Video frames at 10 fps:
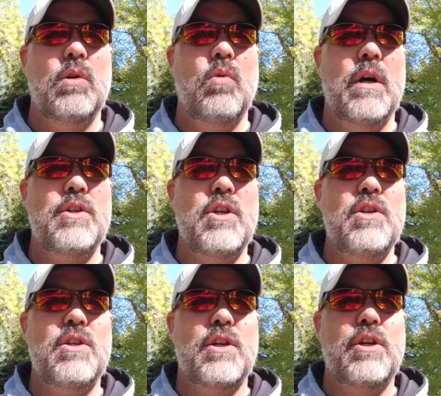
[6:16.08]
what
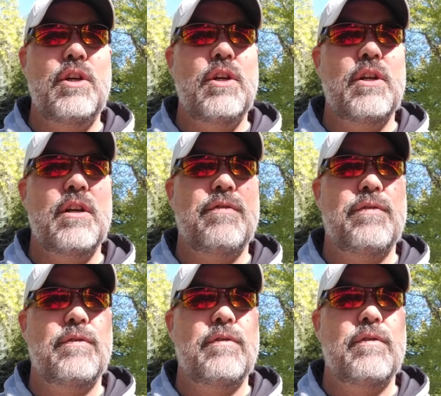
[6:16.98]
just occurred, if
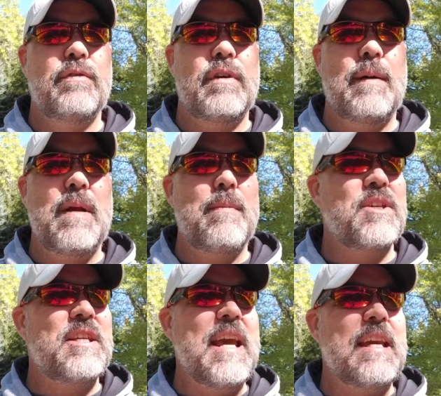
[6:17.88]
I'm not
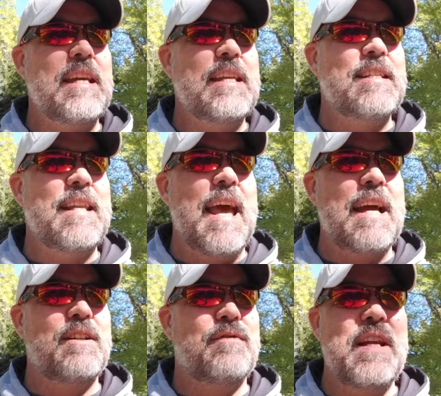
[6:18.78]
mistaken, is an
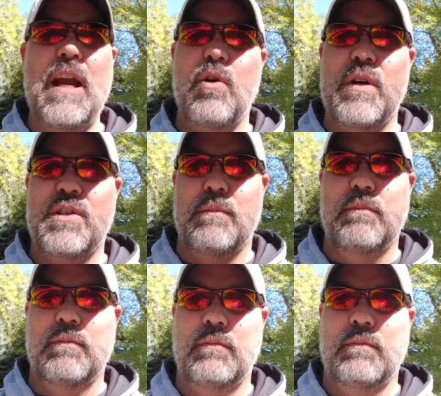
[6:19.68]
act of terrorism.